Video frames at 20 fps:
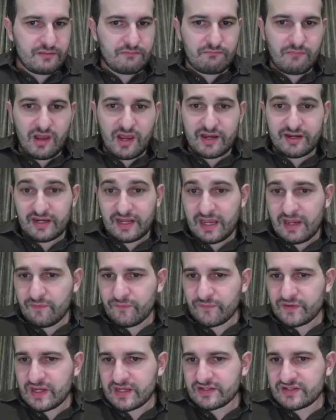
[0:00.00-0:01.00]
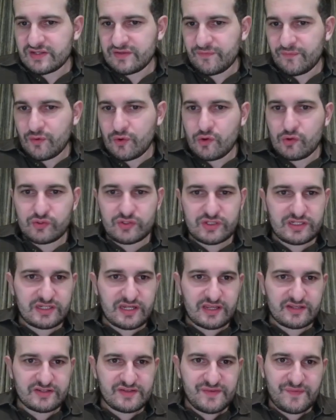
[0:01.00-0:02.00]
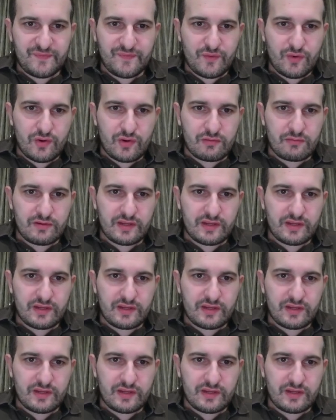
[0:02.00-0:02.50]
either f takes e4 or d takes e4,